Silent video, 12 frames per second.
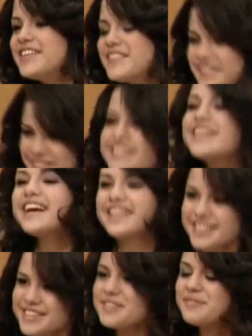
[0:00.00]
the same area of
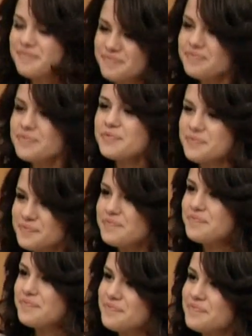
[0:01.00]
yes. Texas? Mm -hmm.
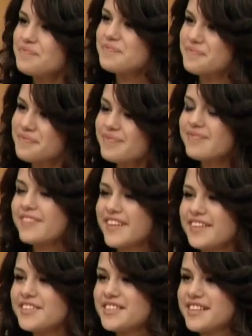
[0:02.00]
Oh, that's really great.
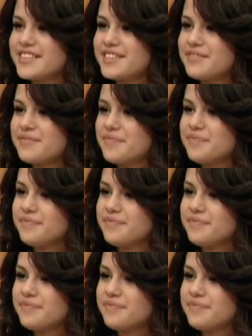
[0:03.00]
So